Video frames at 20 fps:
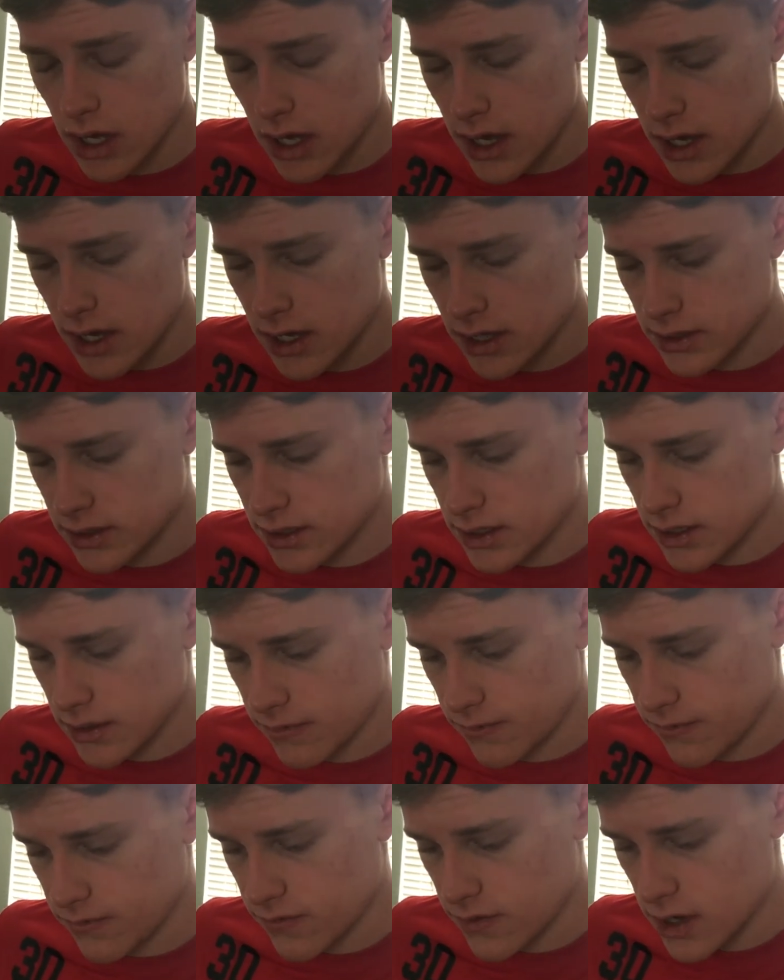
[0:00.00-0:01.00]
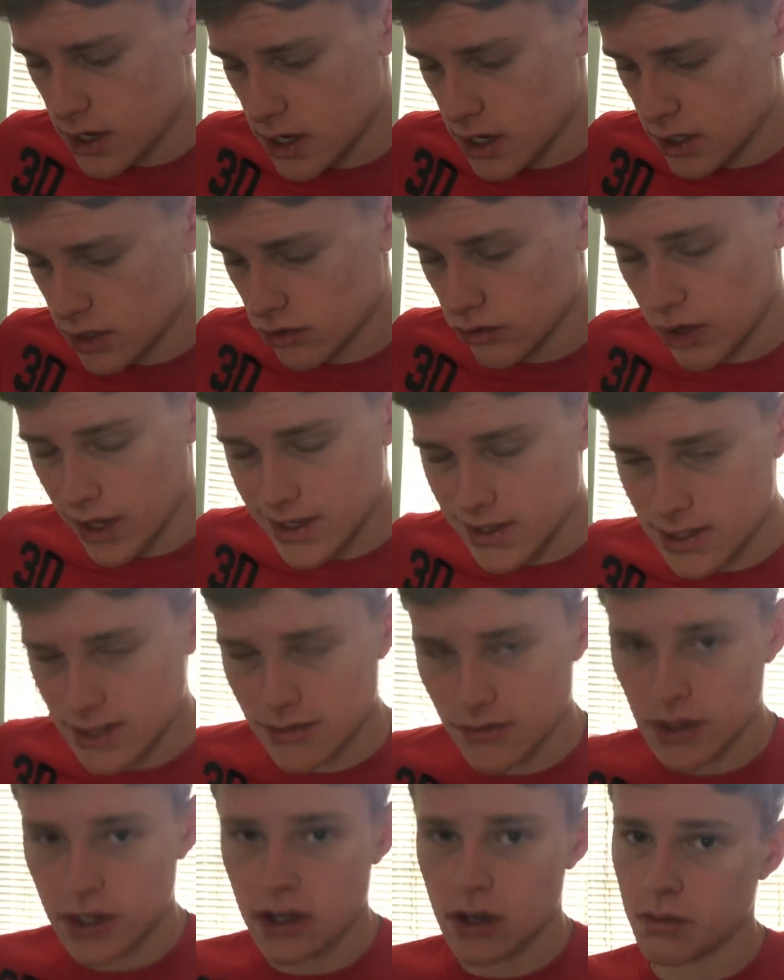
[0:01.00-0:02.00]
And if you like
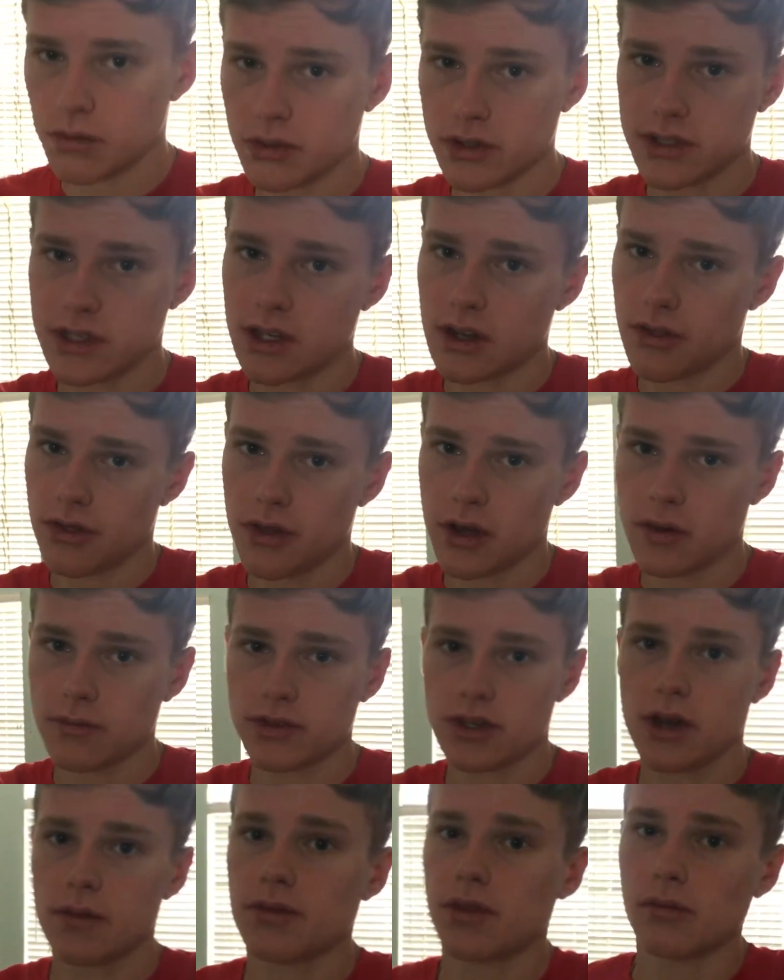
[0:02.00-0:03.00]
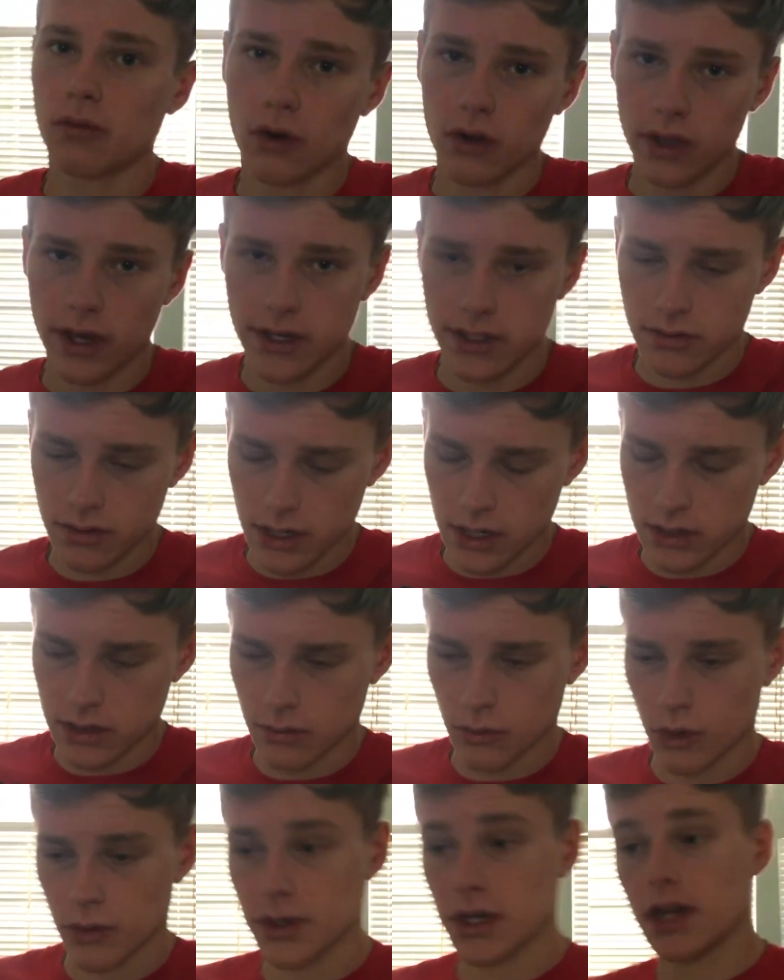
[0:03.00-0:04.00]
this video, please hit a thumbs up. The more likes we get,
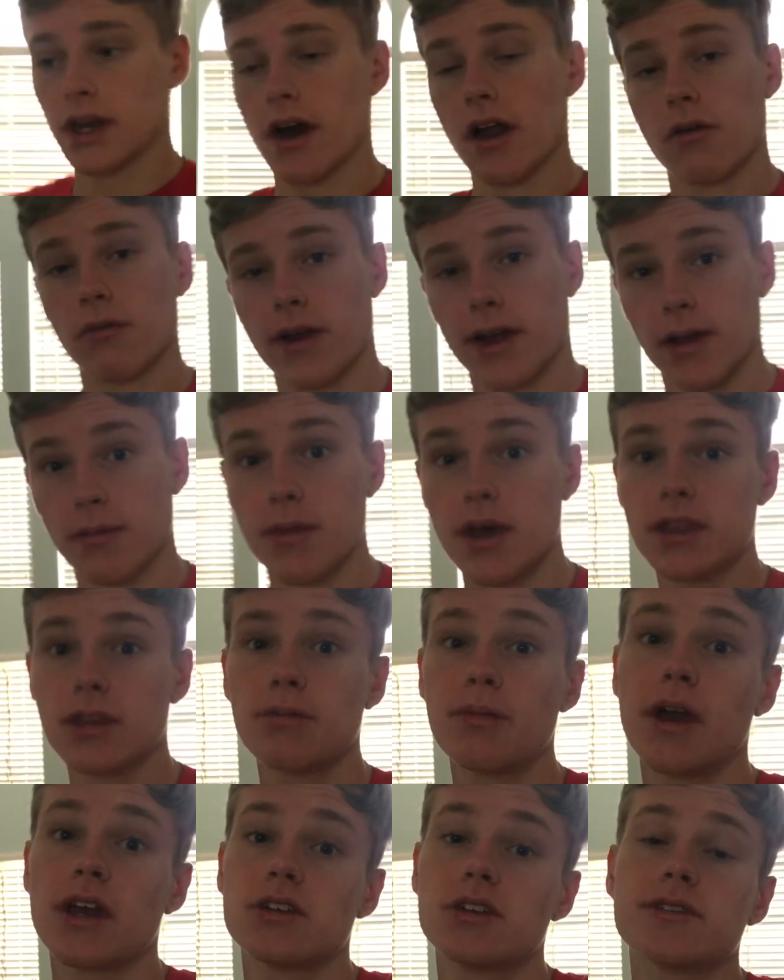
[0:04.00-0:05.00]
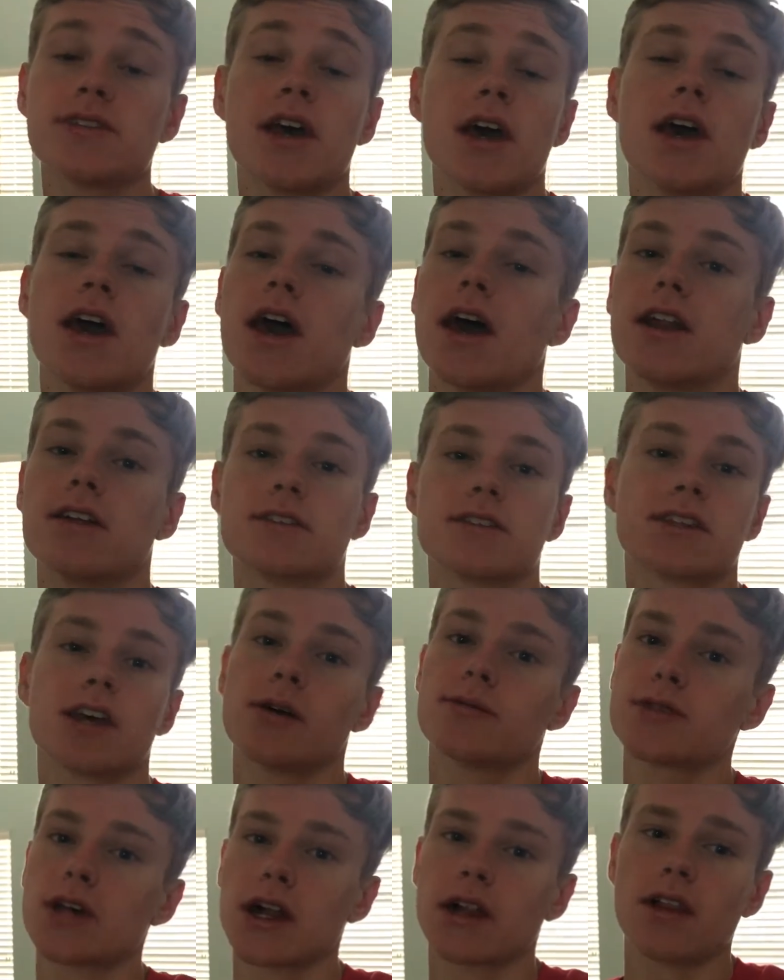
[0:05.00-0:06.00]
the more we get out on recommended pages, and it just
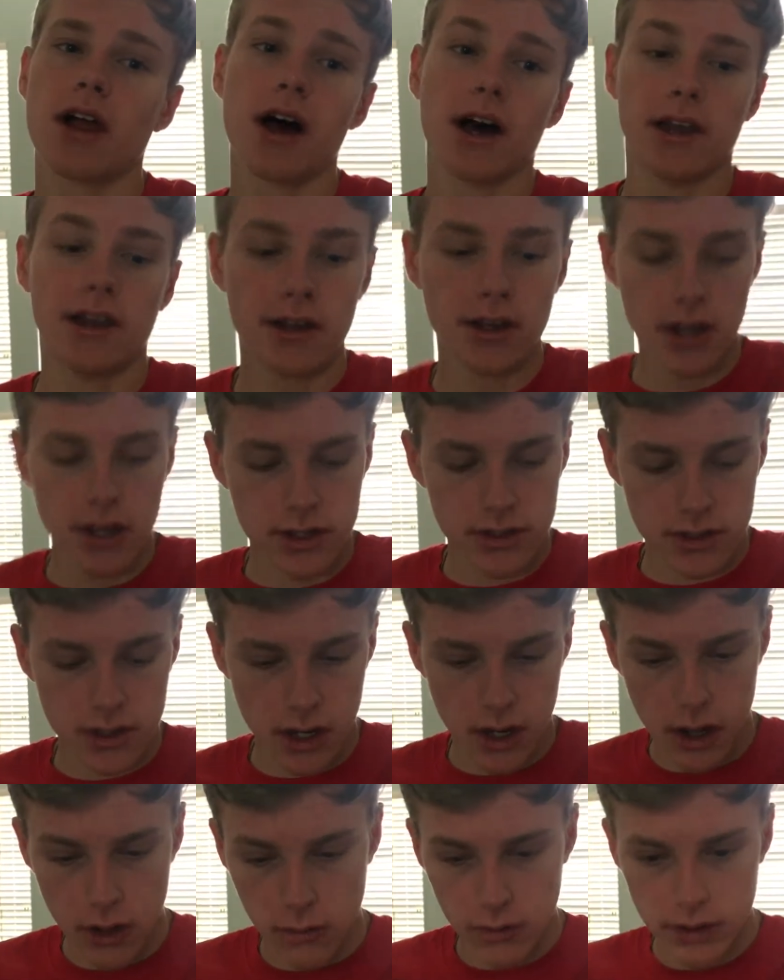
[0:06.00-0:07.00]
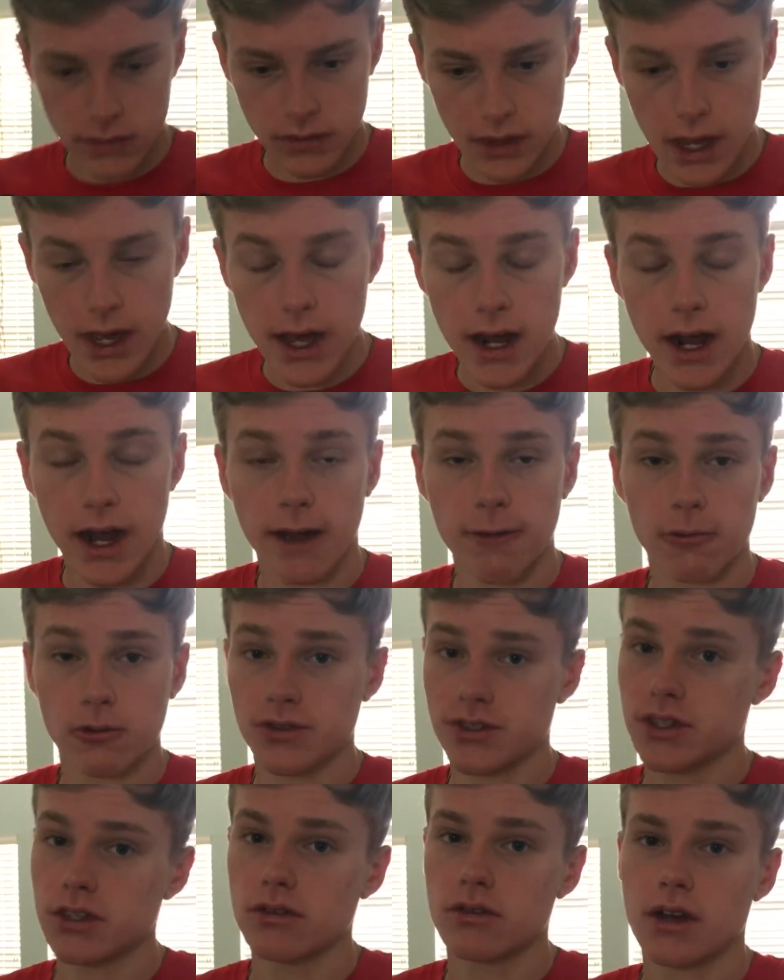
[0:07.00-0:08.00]
helps out a lot. So with that, I will
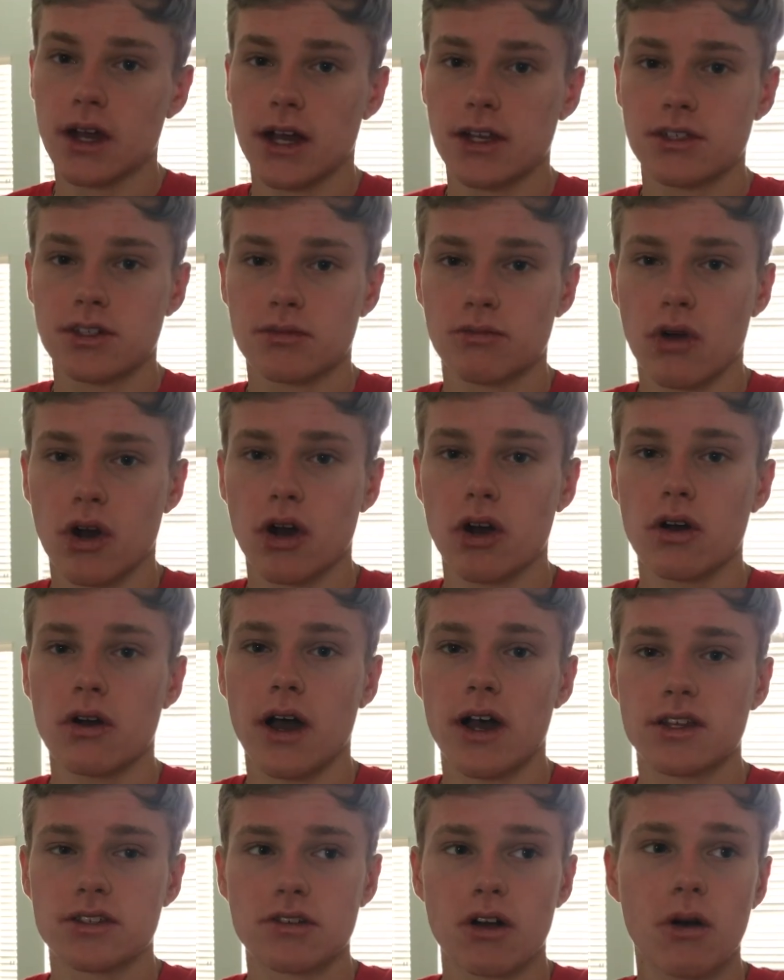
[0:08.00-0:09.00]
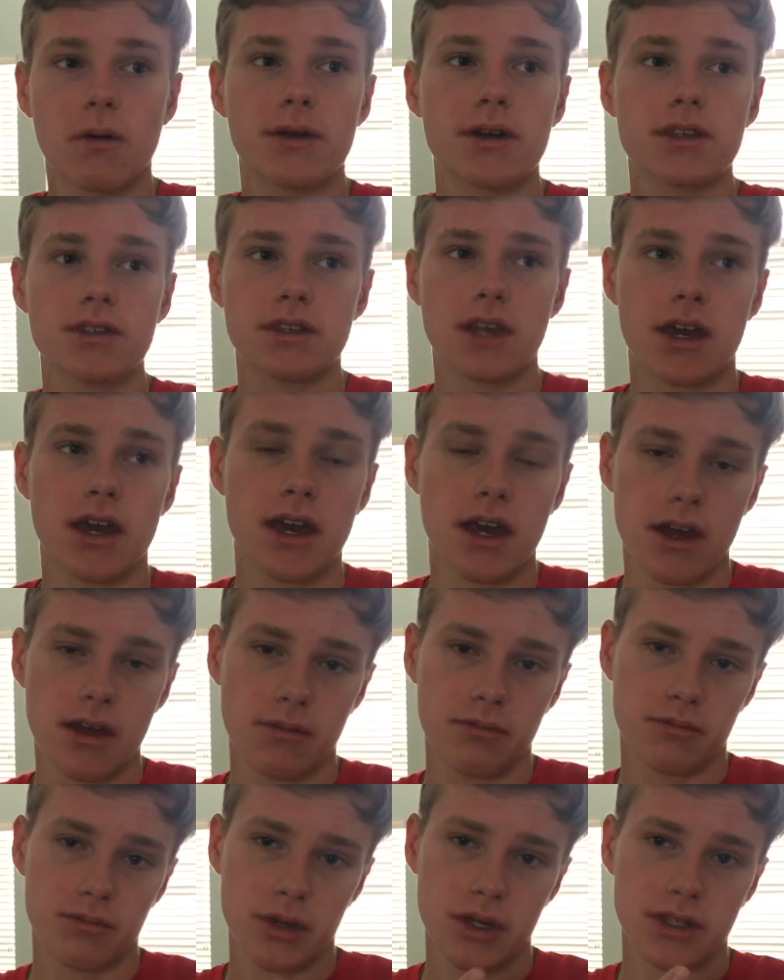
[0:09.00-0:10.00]
see you guys tomorrow, as always,
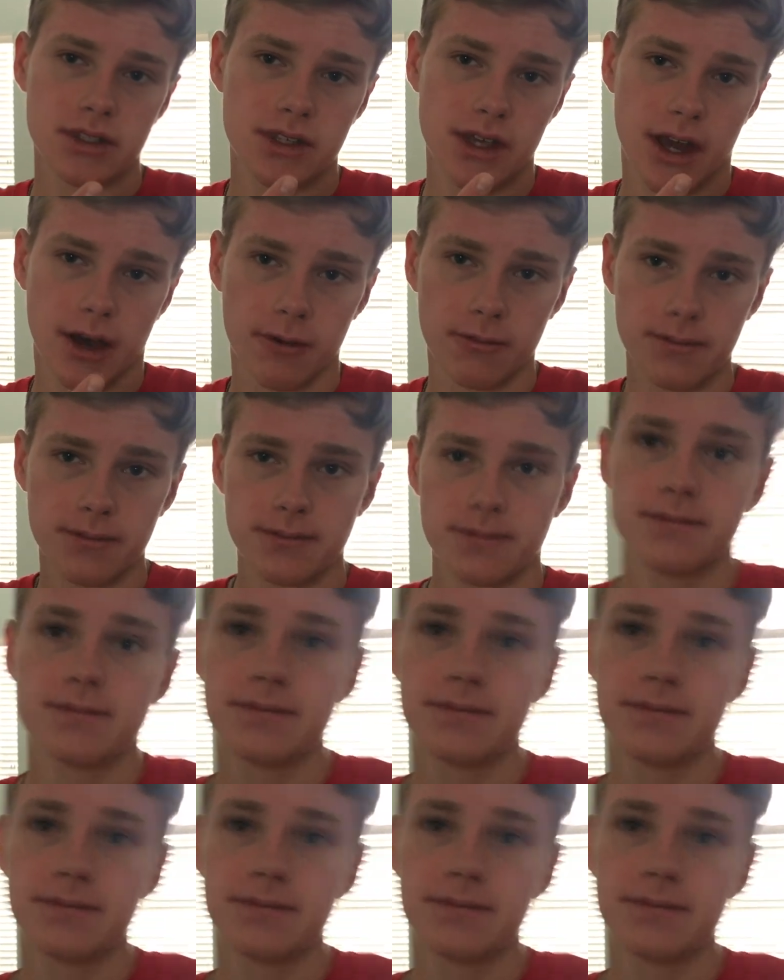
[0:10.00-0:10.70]
and peace out.